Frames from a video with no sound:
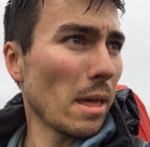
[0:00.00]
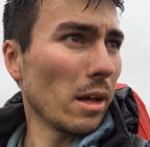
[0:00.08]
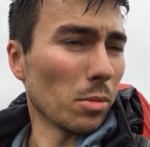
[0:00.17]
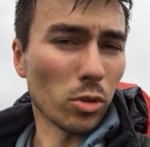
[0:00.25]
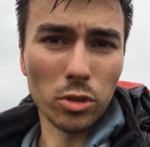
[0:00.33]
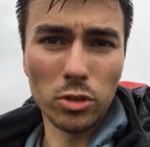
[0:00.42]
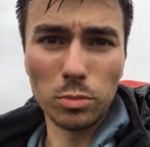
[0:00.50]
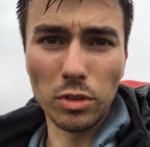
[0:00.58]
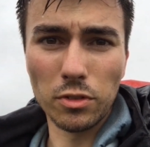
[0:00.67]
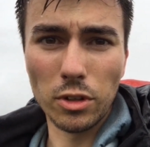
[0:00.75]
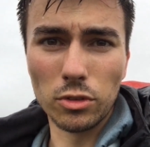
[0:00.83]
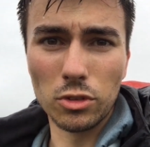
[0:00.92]
not going to use my
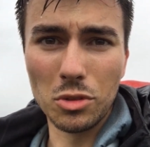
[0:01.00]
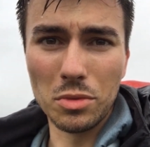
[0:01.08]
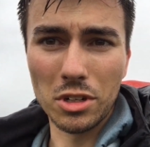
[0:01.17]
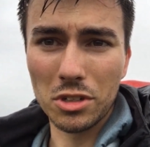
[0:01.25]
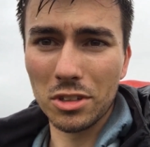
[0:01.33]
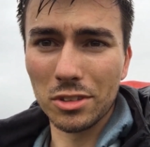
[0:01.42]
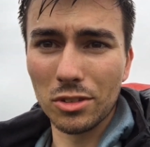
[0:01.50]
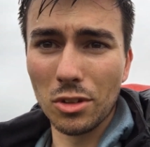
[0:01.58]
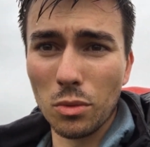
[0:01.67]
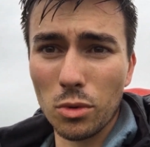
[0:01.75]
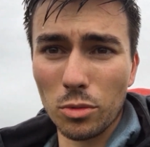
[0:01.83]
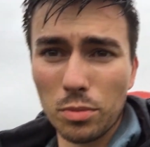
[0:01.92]
phone too much because it's not
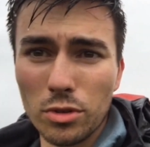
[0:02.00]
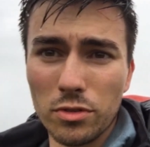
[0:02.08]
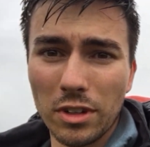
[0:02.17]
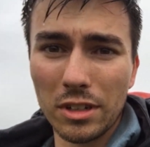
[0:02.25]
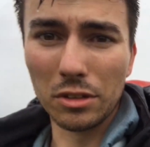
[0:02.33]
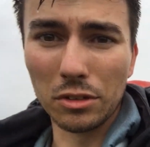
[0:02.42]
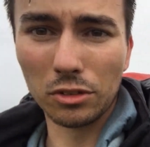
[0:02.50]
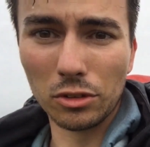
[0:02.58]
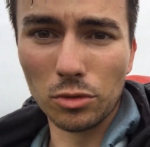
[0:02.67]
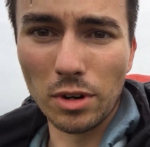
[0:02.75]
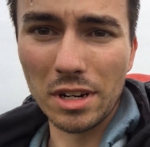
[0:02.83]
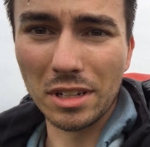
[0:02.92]
waterproof and it is
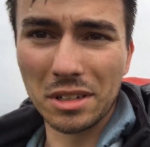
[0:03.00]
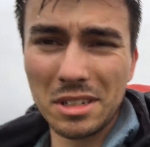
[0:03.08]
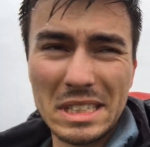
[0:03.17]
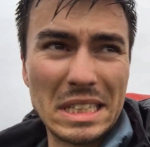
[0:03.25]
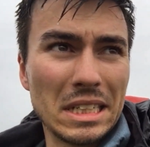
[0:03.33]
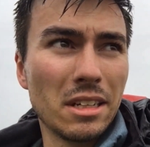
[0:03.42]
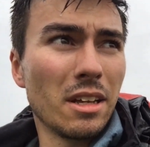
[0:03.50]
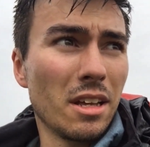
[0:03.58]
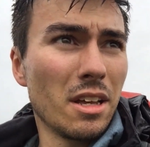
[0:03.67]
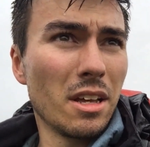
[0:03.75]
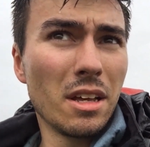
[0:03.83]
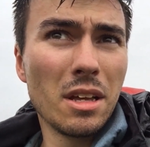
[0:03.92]
still raining
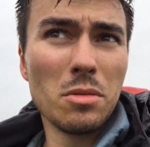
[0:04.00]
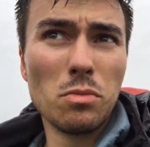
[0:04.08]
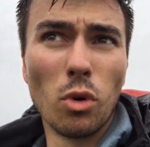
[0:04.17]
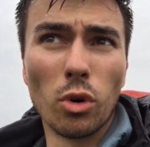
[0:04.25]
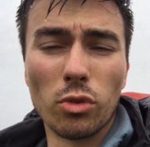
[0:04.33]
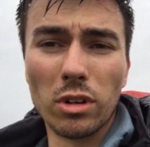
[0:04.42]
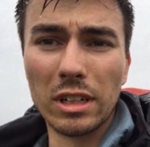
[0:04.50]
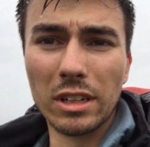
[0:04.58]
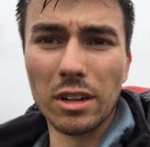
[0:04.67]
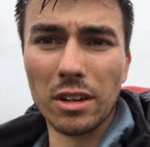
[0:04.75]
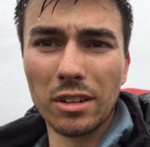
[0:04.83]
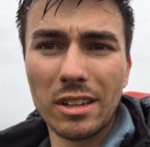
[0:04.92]
moderately
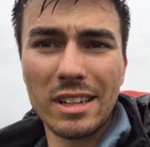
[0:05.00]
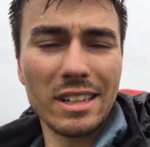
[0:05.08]
hard.